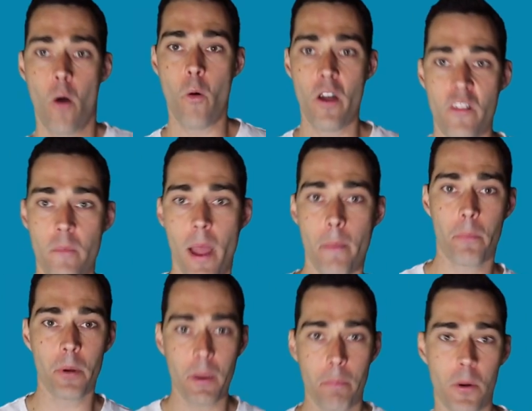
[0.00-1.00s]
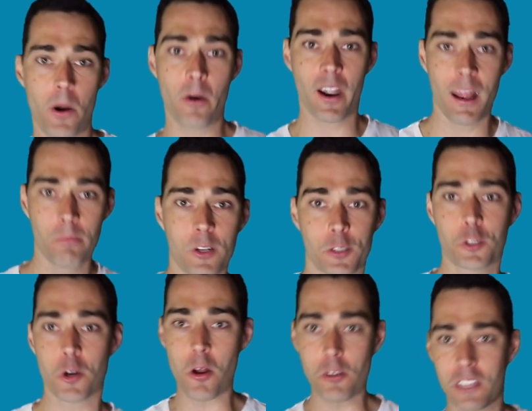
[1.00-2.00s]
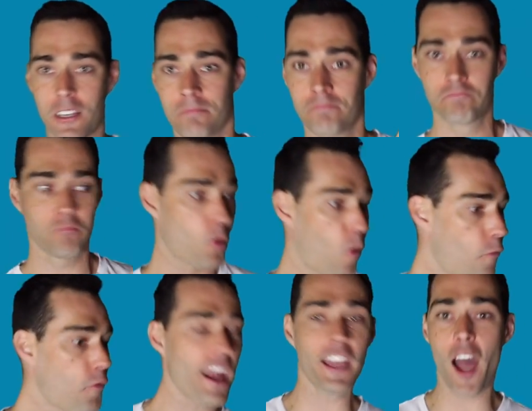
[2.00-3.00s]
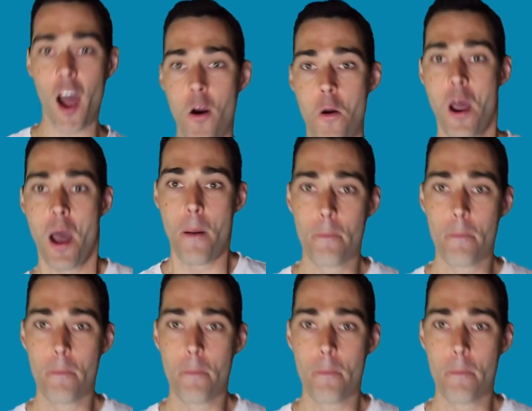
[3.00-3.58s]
one of my pre-programmed controls, and off I go.